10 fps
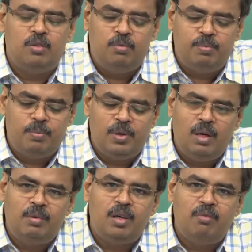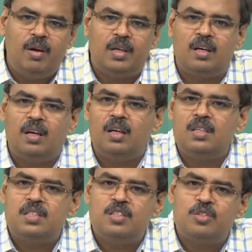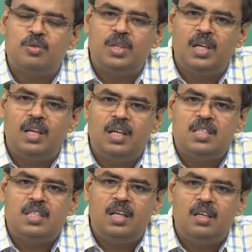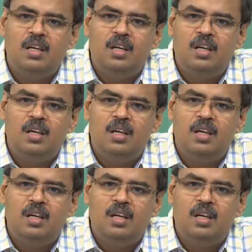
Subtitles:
people have done factor analysis to realize that